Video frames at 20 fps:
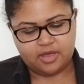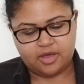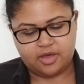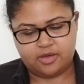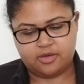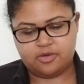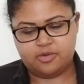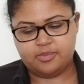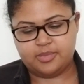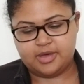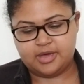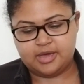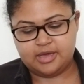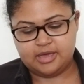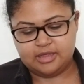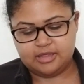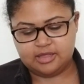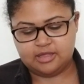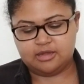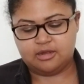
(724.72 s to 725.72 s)
Oh
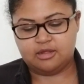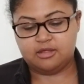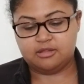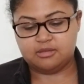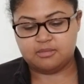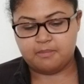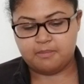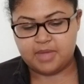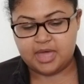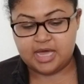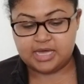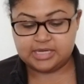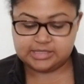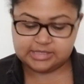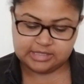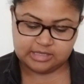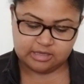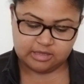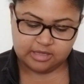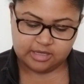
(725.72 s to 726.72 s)
my, look at all the
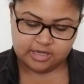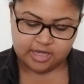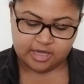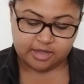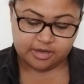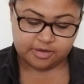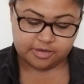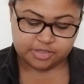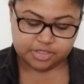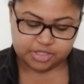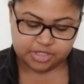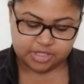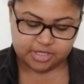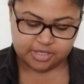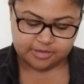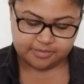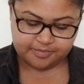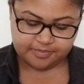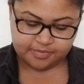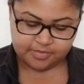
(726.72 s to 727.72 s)
masculine
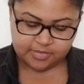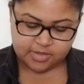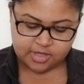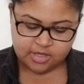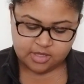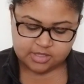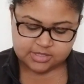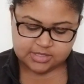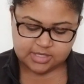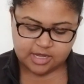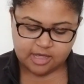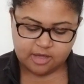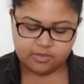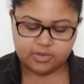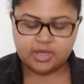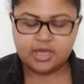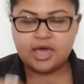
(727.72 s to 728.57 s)
energy. So now we